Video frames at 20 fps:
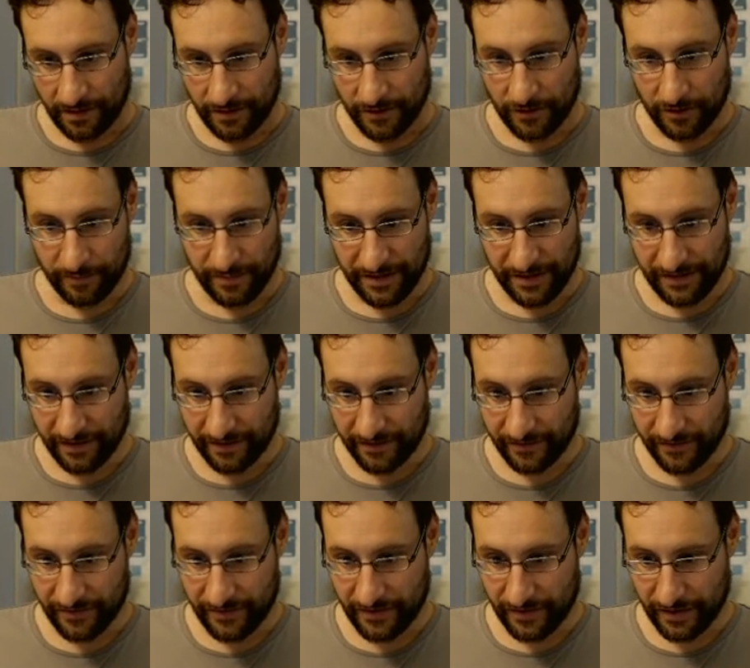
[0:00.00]

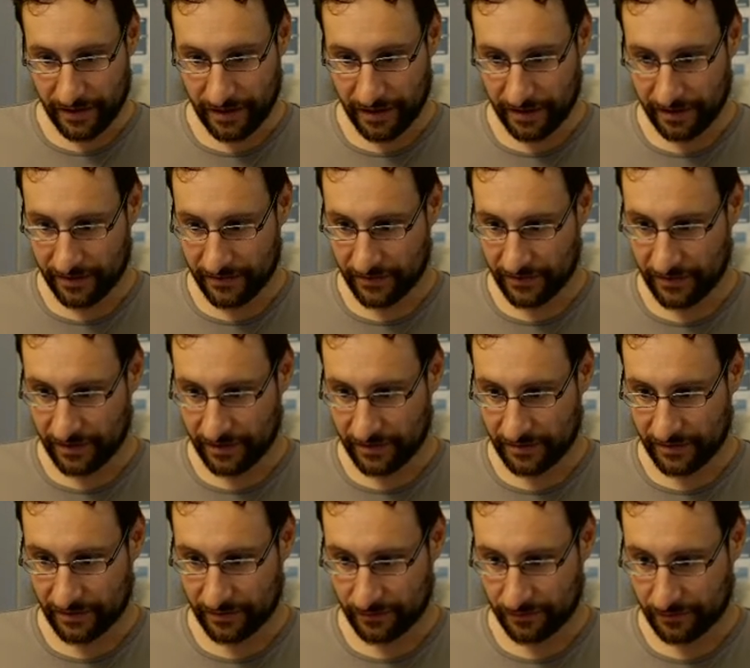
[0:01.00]
Committing that, so
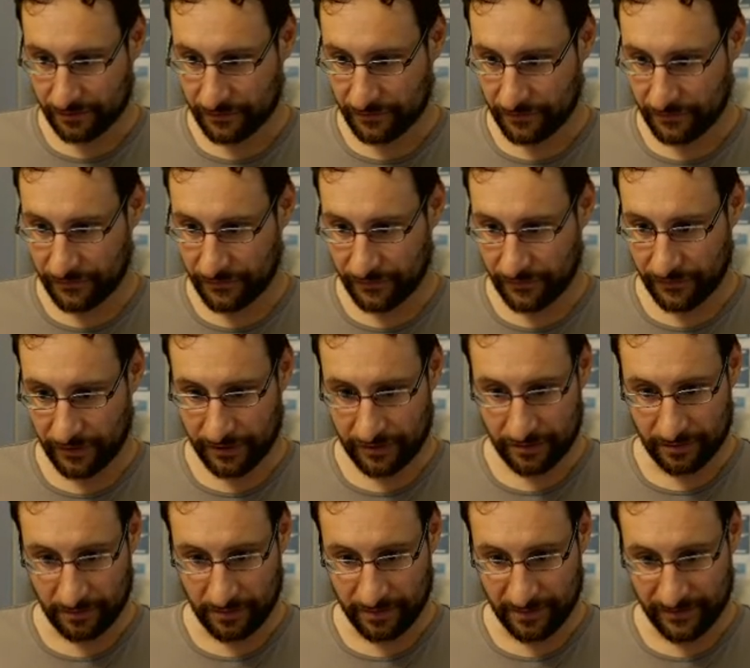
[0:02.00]
that's
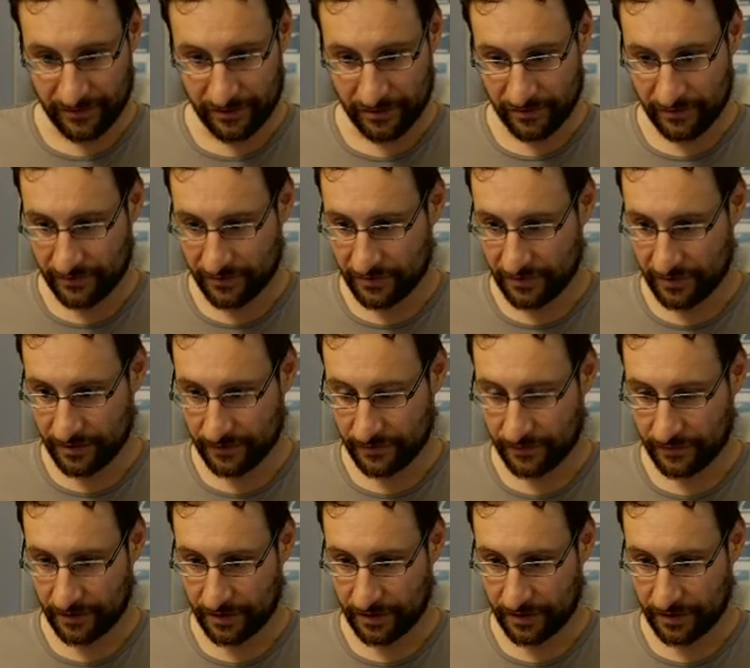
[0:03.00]
old-fashioned optimization stuff.